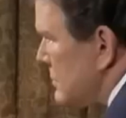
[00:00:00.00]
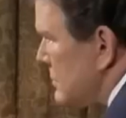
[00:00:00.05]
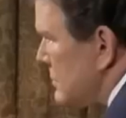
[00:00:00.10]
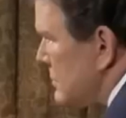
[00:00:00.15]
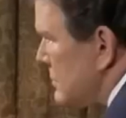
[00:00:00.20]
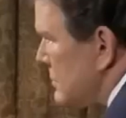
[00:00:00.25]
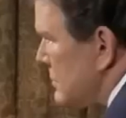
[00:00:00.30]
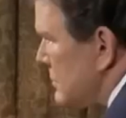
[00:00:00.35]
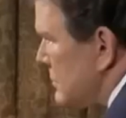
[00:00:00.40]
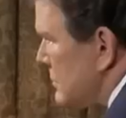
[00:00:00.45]

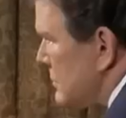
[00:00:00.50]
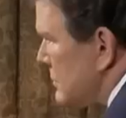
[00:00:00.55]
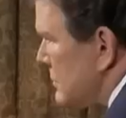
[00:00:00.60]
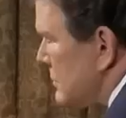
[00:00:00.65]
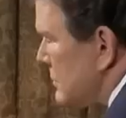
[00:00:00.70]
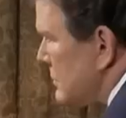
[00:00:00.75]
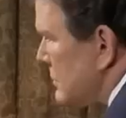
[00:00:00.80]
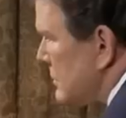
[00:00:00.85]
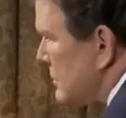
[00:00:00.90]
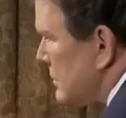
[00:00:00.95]

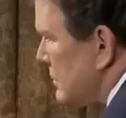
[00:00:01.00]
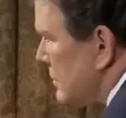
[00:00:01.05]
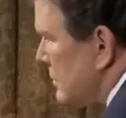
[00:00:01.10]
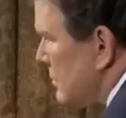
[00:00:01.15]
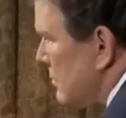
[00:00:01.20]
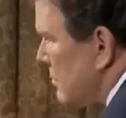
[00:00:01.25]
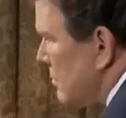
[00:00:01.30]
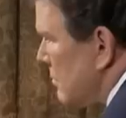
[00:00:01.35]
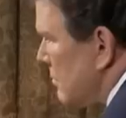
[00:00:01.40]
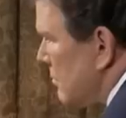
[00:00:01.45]

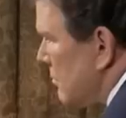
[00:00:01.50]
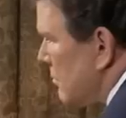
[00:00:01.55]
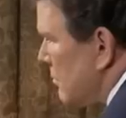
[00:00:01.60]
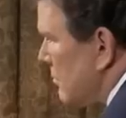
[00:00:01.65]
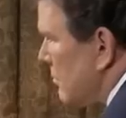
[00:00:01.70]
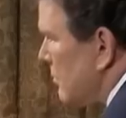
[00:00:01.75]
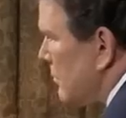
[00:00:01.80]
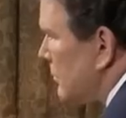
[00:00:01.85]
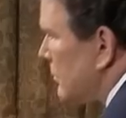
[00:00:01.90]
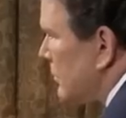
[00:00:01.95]

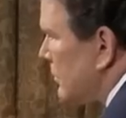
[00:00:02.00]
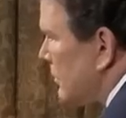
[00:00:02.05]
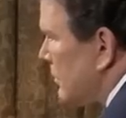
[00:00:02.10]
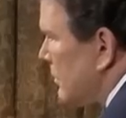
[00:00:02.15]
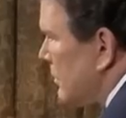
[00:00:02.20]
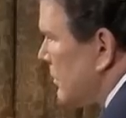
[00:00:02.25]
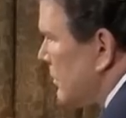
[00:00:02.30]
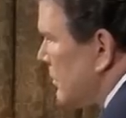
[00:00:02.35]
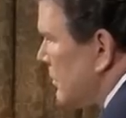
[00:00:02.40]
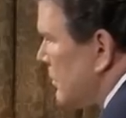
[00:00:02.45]

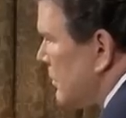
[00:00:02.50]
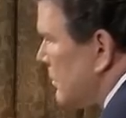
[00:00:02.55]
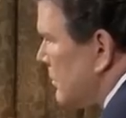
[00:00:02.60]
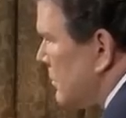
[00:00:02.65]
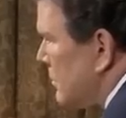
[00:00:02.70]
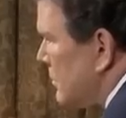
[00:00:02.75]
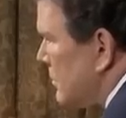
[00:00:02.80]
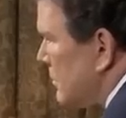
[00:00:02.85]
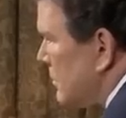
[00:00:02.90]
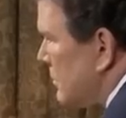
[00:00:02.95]

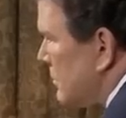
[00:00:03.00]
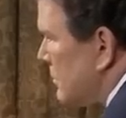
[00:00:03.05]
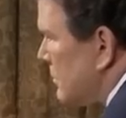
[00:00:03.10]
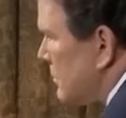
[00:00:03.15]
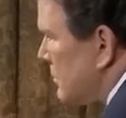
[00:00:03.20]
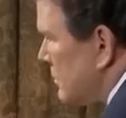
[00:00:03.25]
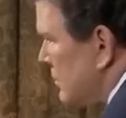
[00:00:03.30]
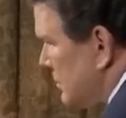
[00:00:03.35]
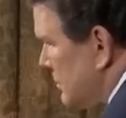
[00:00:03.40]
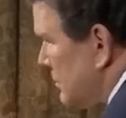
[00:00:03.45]

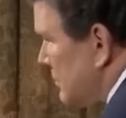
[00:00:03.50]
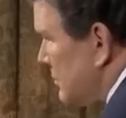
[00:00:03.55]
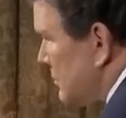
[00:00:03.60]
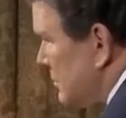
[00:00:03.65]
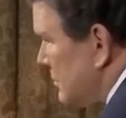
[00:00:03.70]
This person isn't speaking.